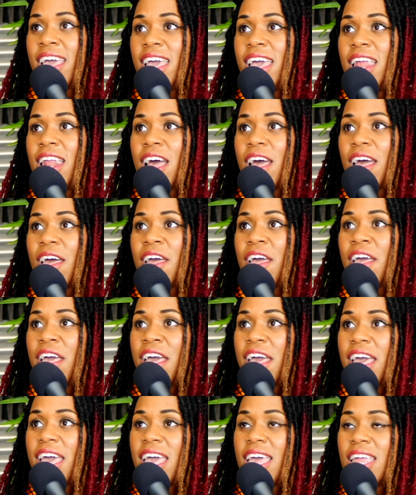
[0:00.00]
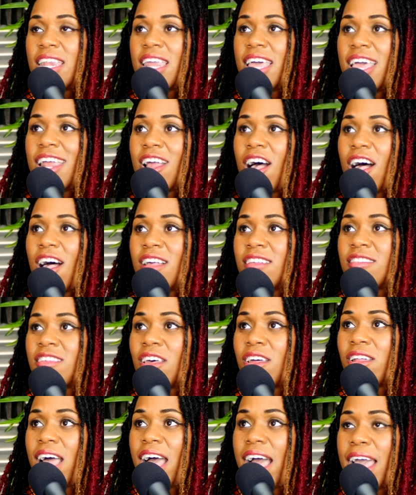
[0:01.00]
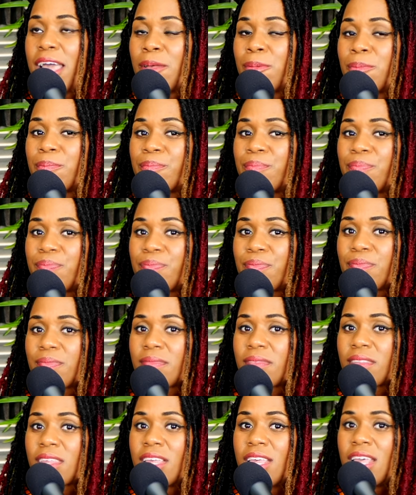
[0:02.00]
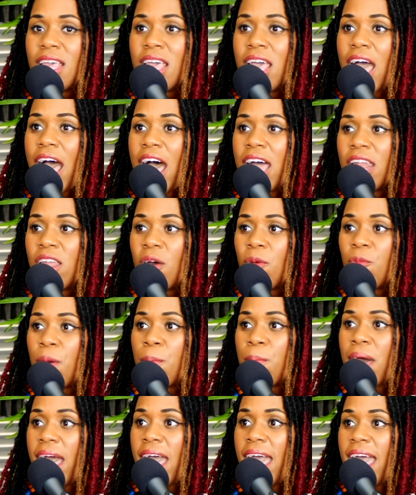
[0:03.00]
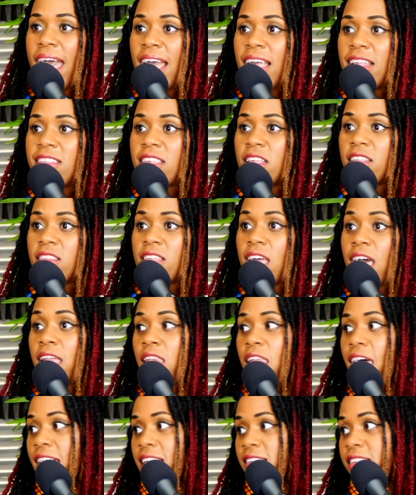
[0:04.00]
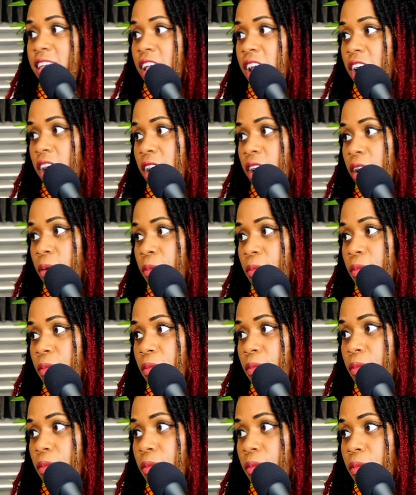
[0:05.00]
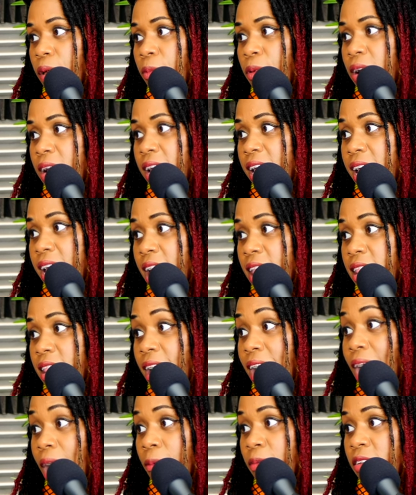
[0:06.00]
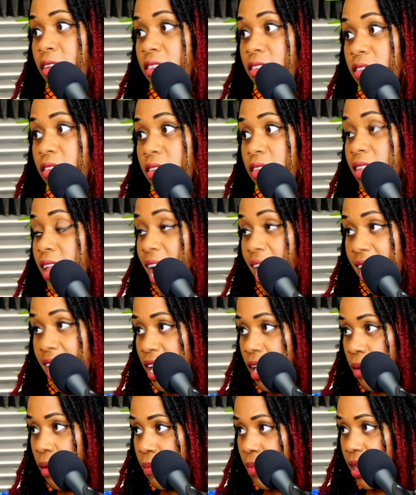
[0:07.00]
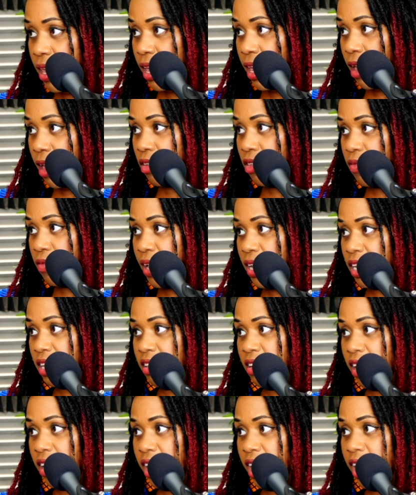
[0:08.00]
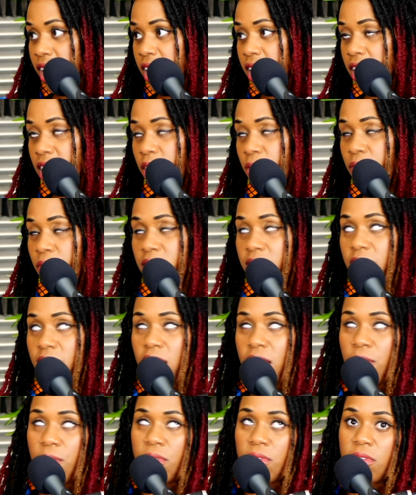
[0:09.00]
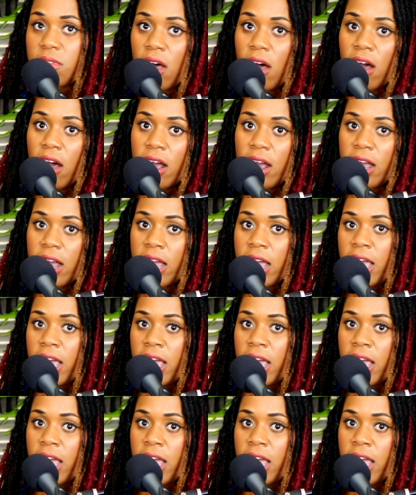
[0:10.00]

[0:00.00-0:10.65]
And I, and then also like, I know with my ex, cause that last year we were together, I was not eating meat. I was mm. vegetarian, and it was it was hard.